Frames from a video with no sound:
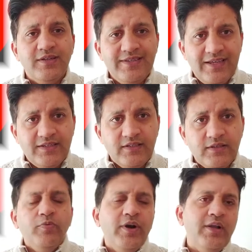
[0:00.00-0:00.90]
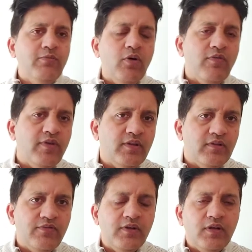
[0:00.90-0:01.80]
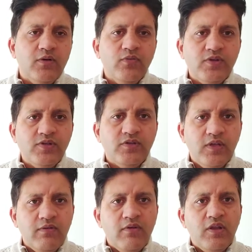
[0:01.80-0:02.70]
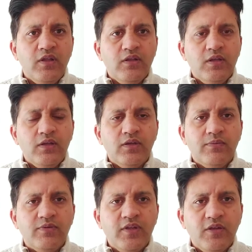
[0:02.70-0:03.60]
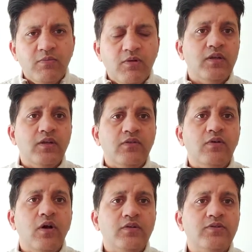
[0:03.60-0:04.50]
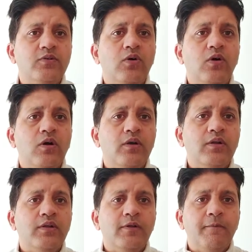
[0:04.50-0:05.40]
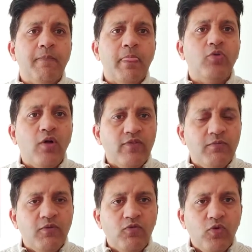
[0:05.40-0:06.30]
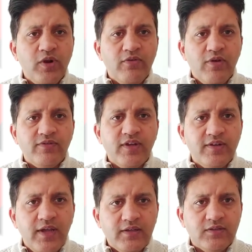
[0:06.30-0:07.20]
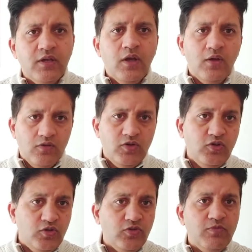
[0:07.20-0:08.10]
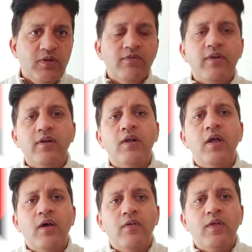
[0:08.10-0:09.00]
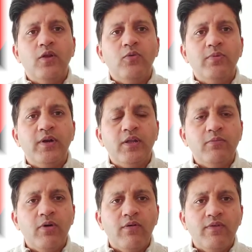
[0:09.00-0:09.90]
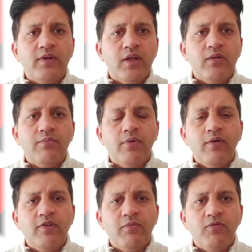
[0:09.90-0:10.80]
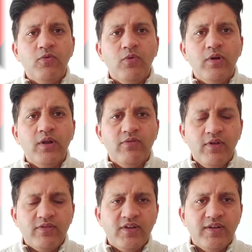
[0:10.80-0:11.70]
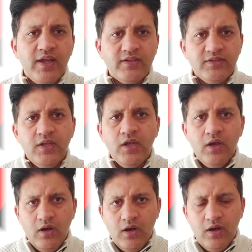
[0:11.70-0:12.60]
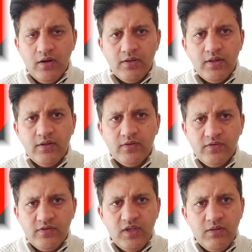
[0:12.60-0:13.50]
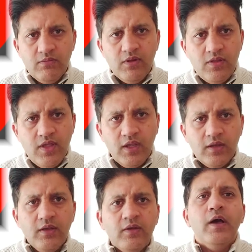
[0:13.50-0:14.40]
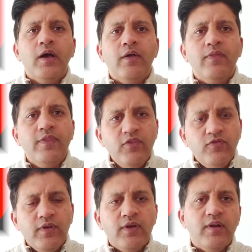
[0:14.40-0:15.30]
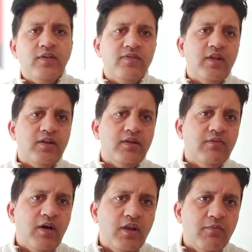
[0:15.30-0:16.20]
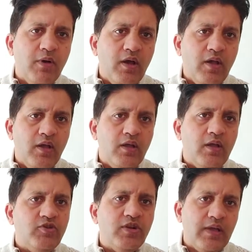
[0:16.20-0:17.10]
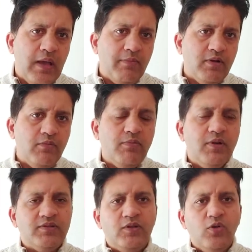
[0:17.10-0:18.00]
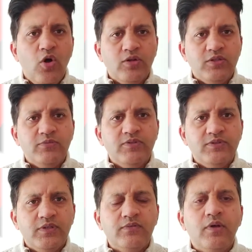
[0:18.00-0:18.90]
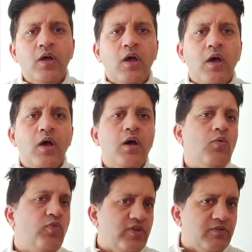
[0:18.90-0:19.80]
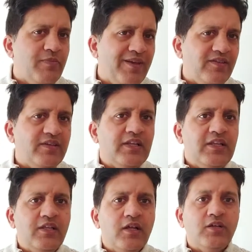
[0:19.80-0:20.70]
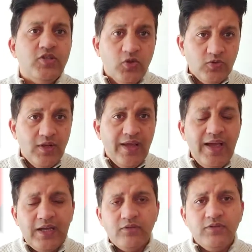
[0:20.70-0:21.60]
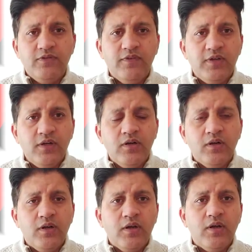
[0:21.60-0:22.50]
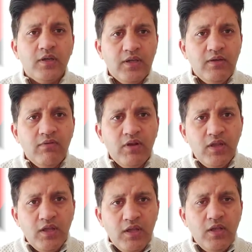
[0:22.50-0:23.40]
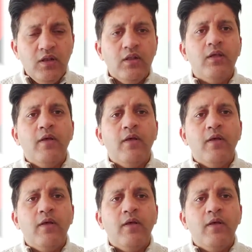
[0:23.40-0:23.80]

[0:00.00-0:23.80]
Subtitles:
debt. Operating profit is a figure which is given in the income statement. It is also called profit before interest and tax. So you should be aware that operating profit and profit before interest and tax are the same thing. This figure is then divided by share capital plus long-term reserve, which is basically total equity figure given in